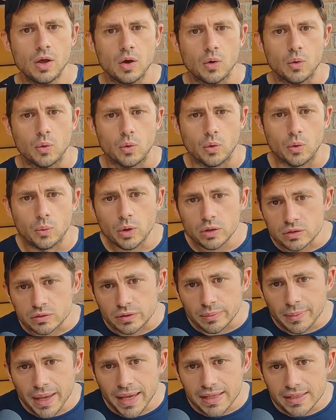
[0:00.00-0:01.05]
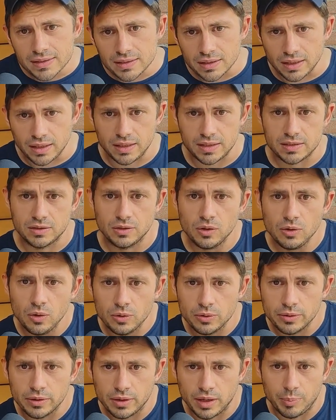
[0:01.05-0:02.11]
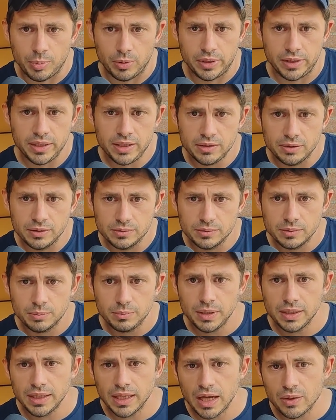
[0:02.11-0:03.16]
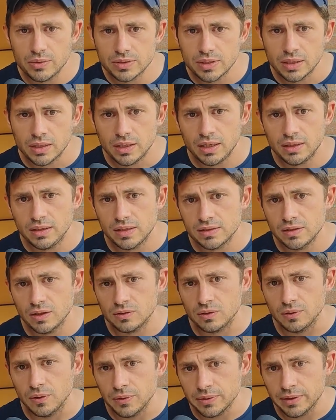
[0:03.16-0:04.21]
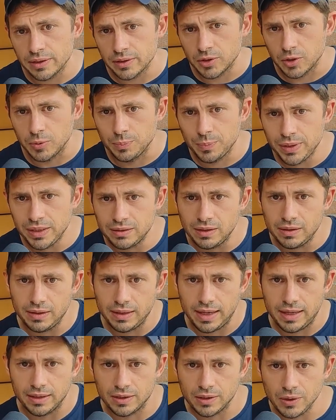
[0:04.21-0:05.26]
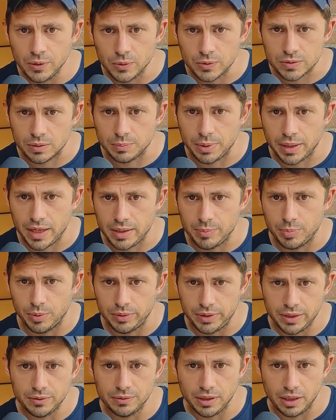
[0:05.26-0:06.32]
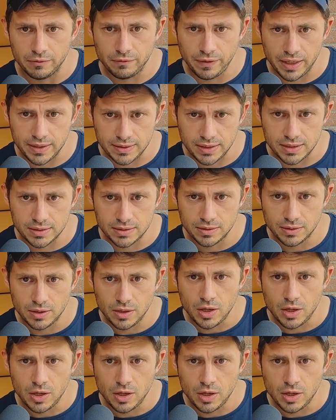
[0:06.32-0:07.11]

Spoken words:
What remains is no longer a polyhedron because it is not longer completely enclosed by polygonal faces.